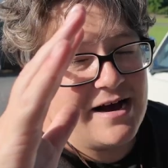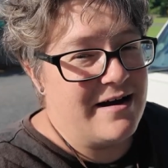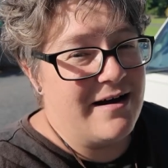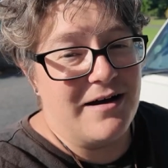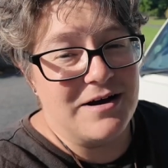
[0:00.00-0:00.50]

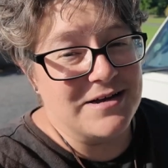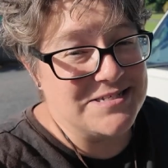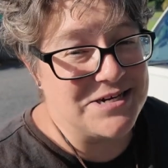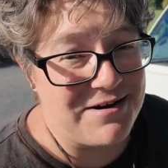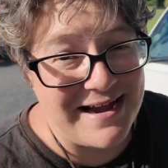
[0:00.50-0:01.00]
Oh,
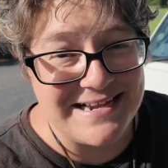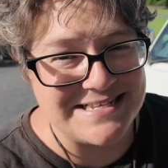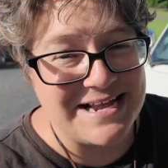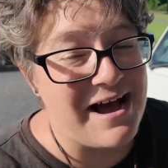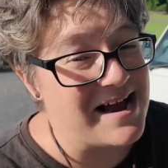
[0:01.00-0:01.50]
it's
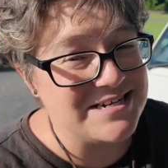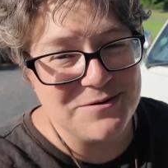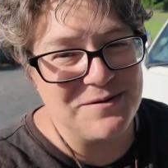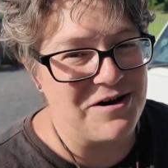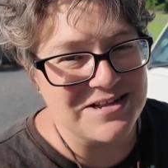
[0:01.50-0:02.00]
crazy. I,
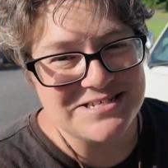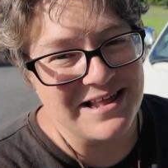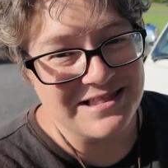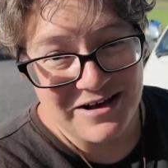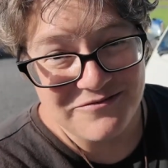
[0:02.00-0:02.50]
to be honest,
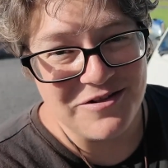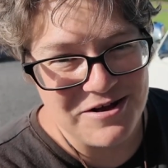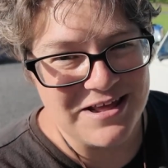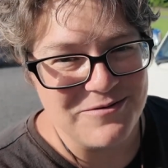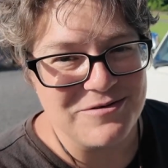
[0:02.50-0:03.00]
I love
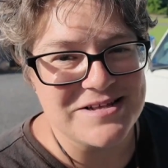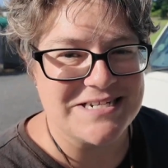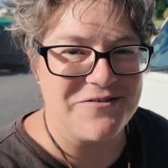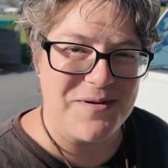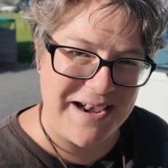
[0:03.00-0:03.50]
learning all this
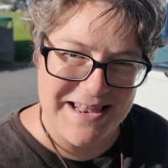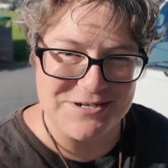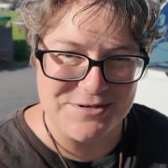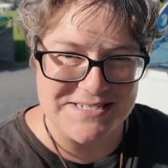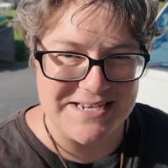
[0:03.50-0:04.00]
stuff about
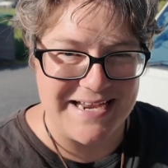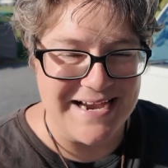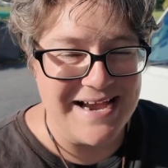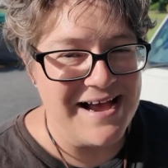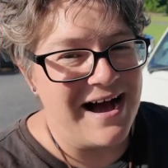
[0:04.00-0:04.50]

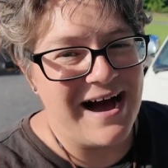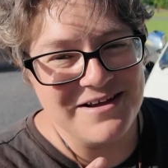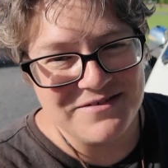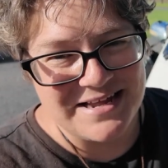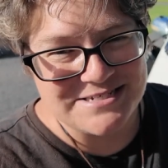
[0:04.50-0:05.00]
electricity. I
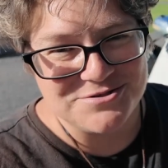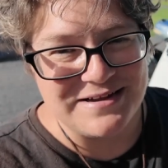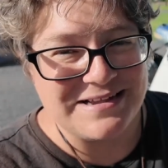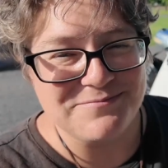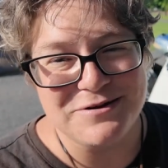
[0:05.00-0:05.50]
have a
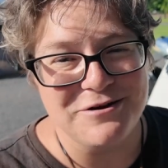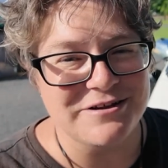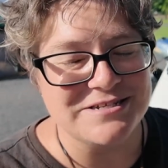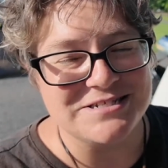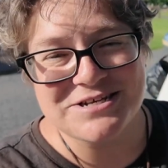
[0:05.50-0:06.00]
history in computers,